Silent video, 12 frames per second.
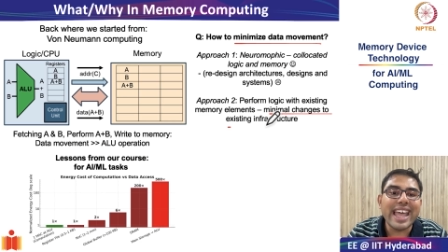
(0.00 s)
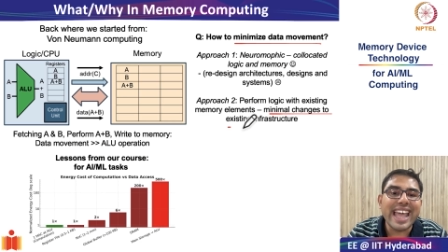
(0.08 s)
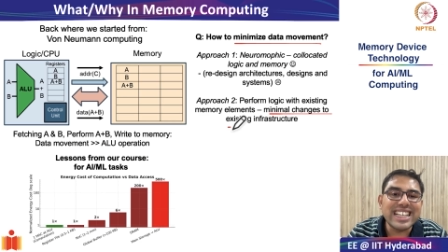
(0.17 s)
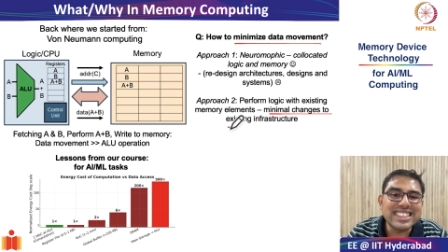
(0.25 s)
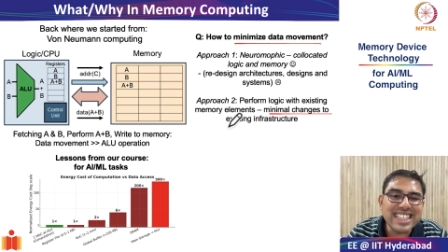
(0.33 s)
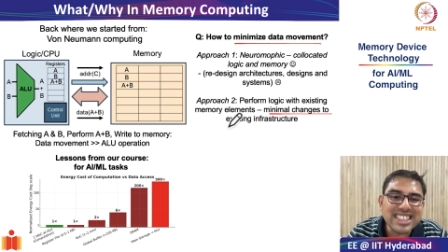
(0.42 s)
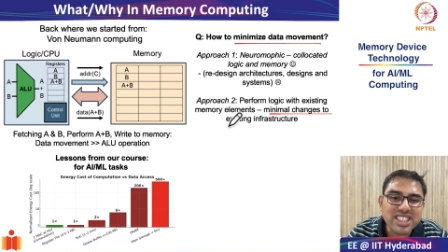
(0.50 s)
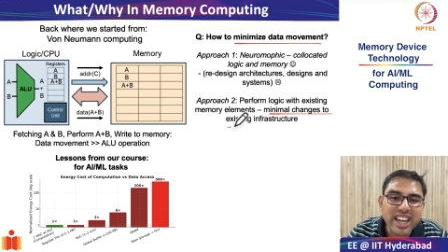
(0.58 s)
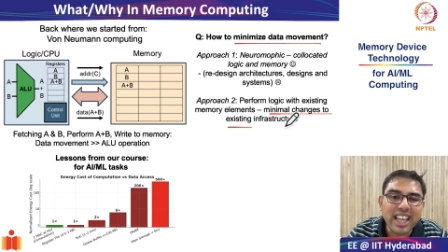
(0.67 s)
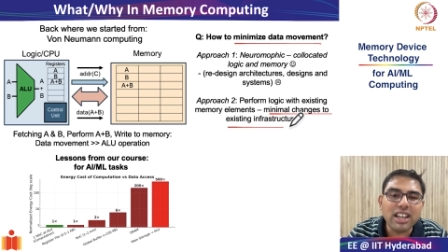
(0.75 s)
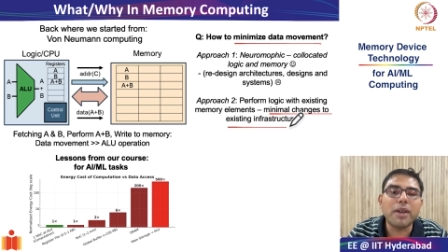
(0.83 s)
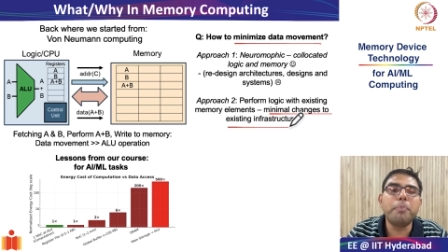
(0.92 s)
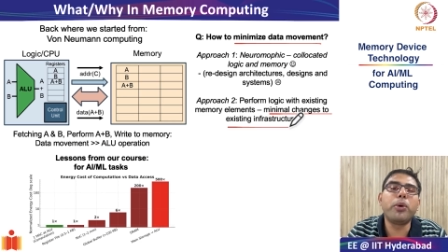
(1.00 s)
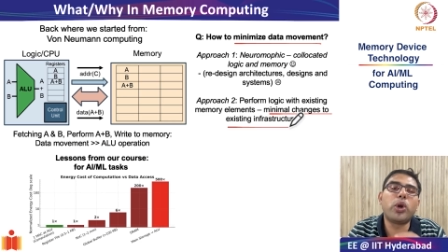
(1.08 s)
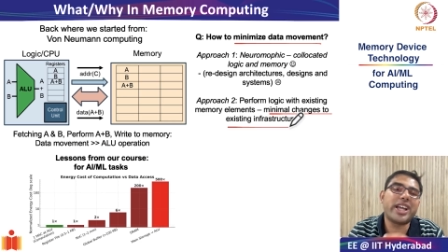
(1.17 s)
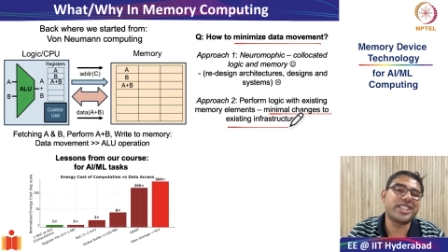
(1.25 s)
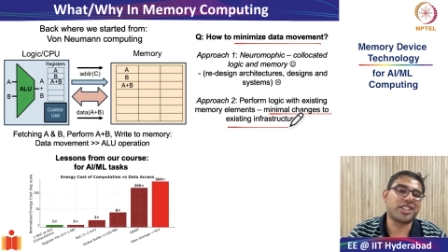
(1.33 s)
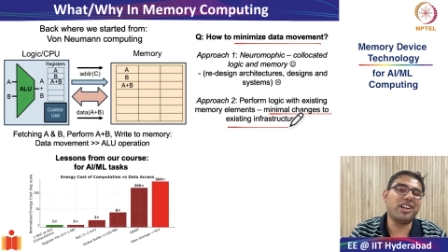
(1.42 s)
existing
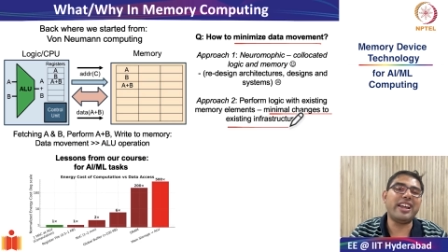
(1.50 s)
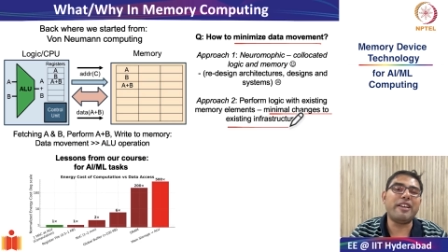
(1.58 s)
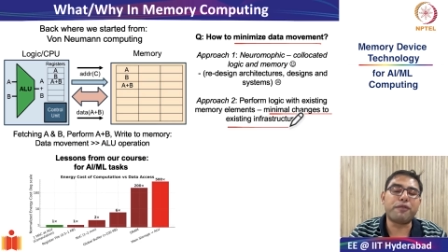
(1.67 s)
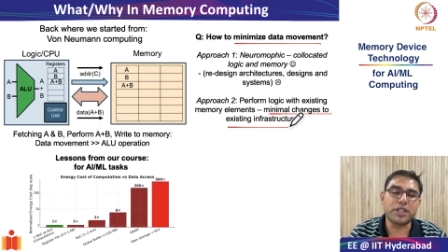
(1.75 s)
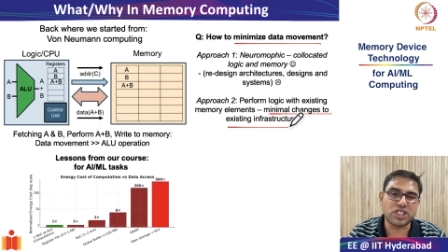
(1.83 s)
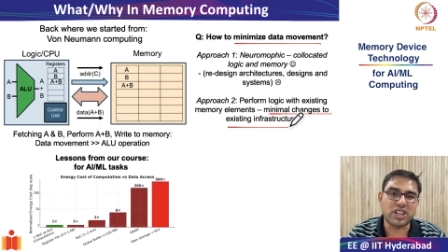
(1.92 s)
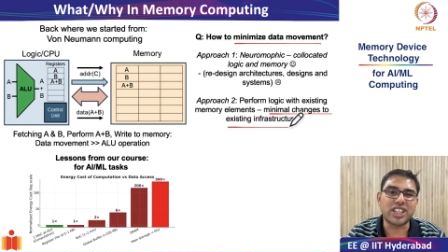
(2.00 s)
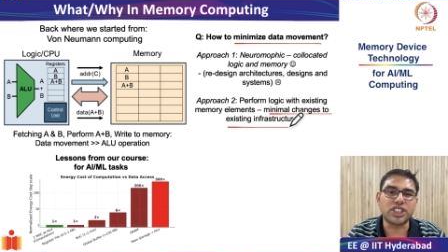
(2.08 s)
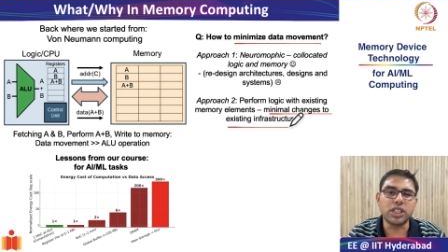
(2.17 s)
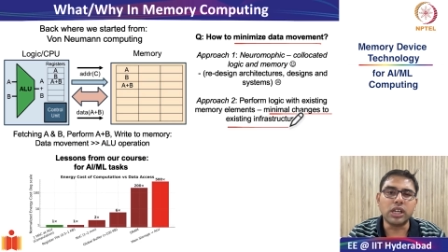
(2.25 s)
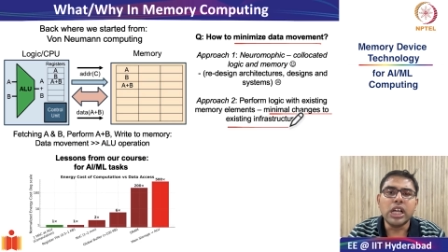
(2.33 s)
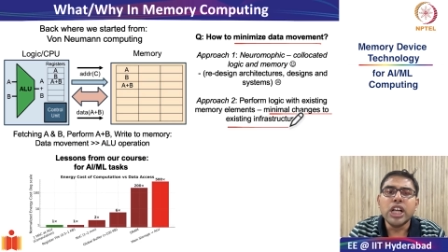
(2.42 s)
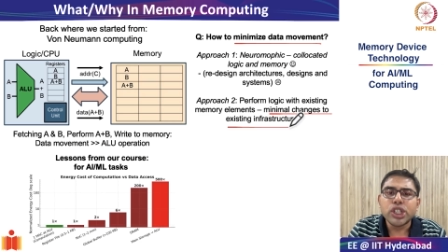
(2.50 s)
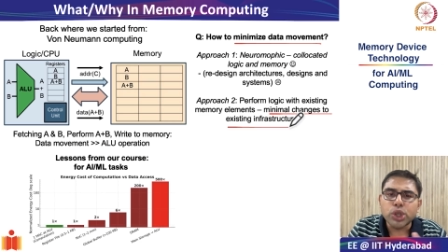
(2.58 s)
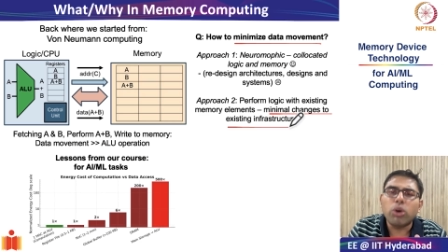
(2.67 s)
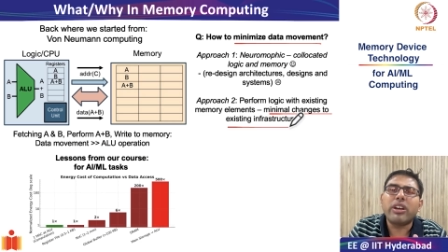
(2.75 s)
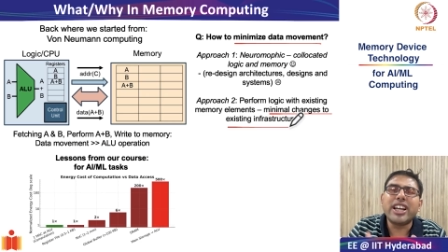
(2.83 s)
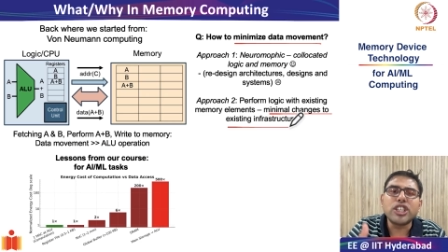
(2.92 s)
computational infrastructure.
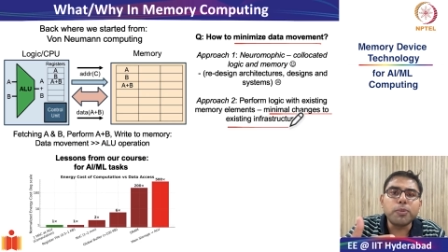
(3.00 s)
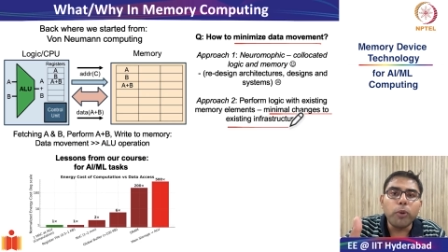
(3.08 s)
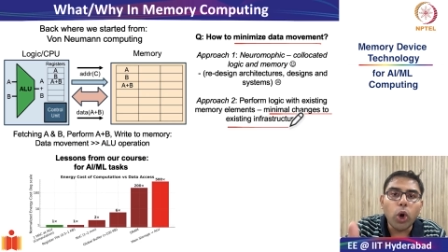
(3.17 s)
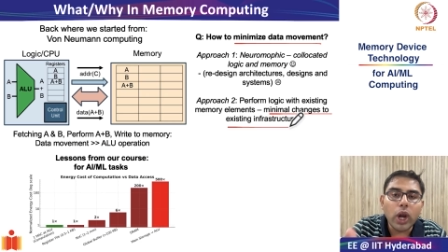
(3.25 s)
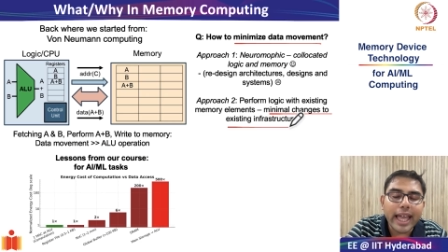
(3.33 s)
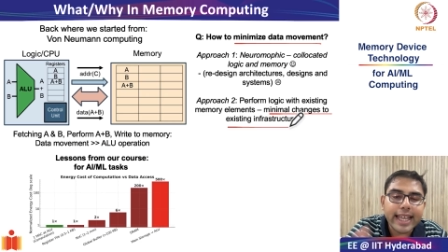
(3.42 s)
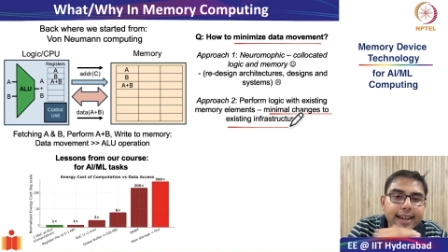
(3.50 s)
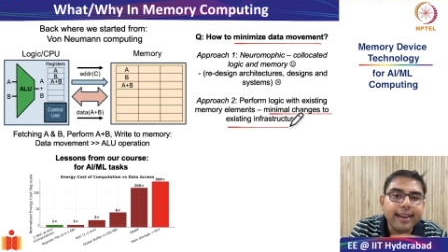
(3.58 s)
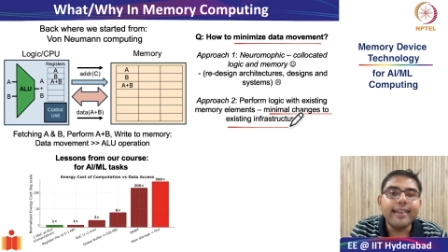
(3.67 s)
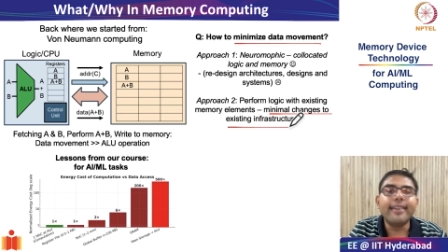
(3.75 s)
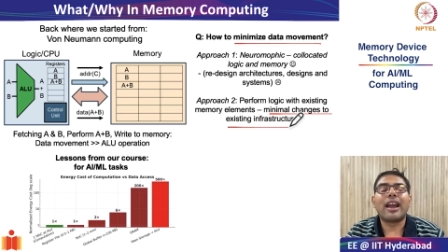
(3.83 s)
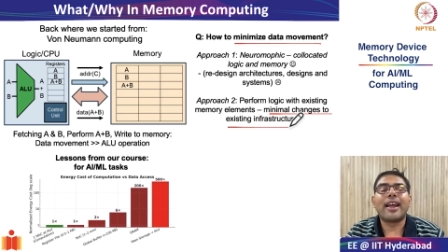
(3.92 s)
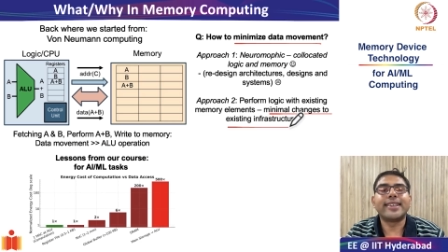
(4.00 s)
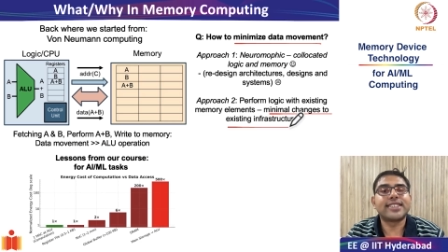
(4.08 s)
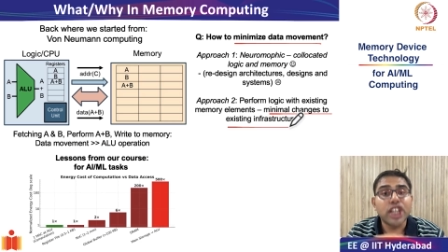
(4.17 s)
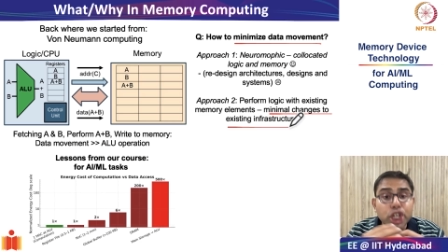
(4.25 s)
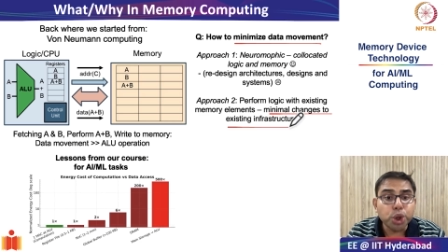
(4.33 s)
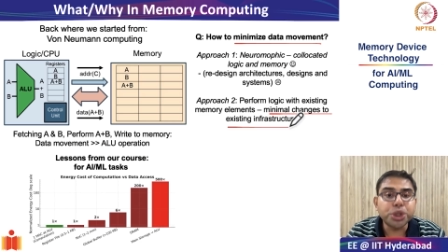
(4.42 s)
So it is more like a
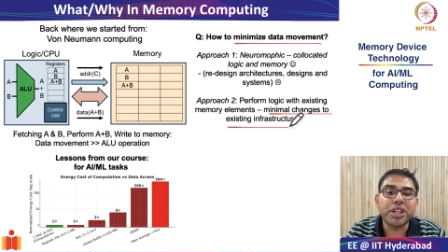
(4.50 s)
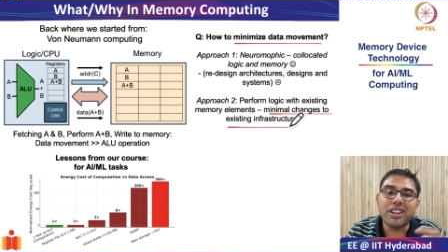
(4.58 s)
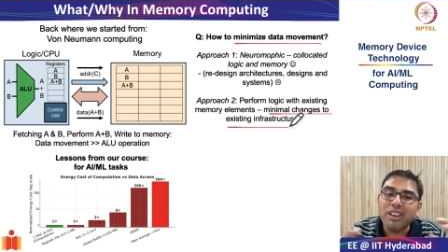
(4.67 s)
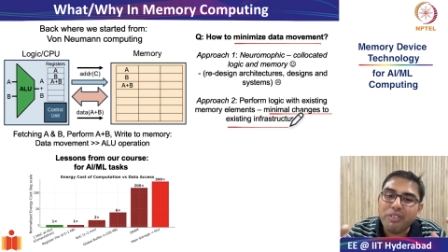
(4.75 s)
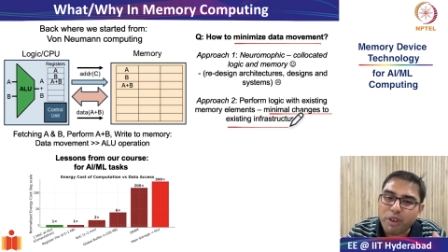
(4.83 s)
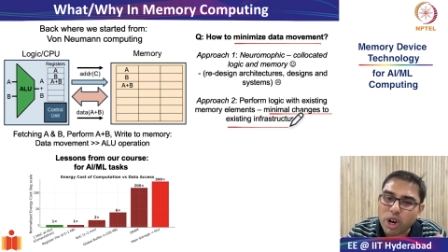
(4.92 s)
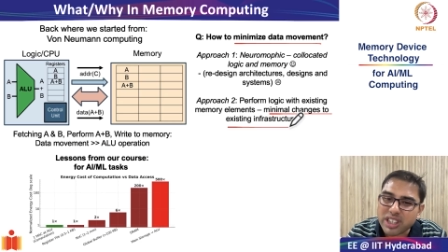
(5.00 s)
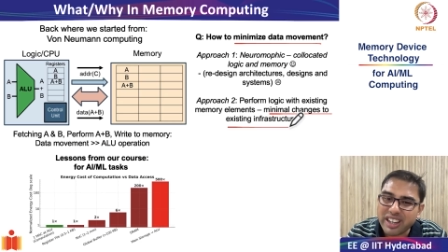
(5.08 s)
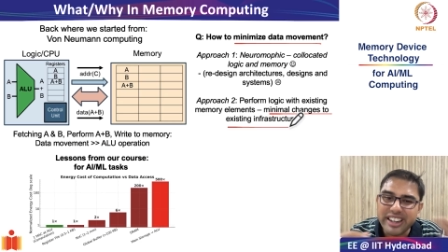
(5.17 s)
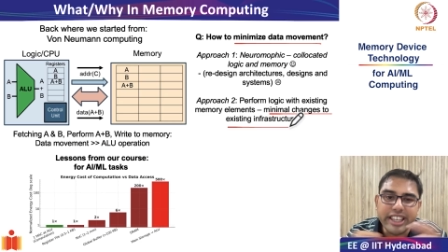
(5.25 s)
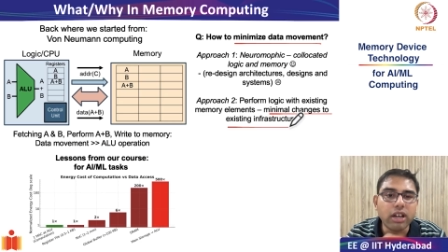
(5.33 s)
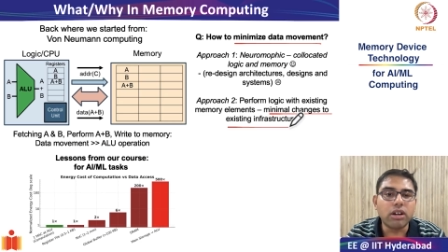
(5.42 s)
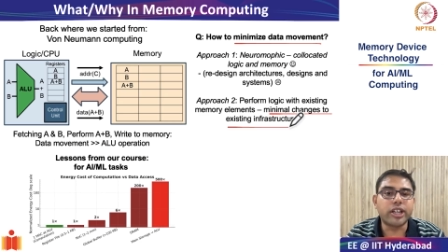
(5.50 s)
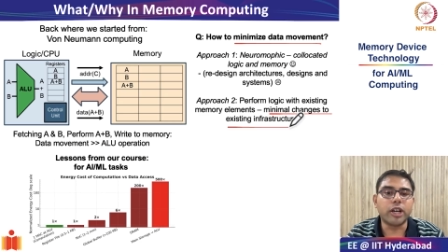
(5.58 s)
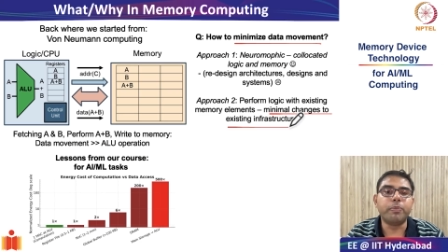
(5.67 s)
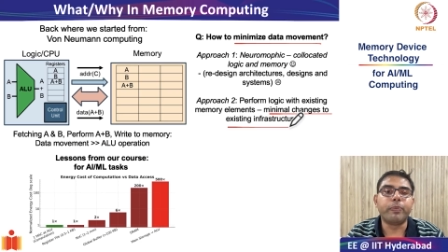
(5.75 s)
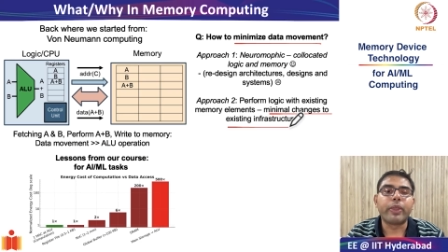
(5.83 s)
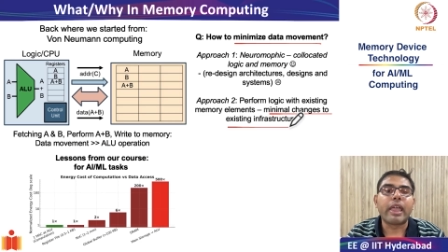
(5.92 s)
solution for the near term.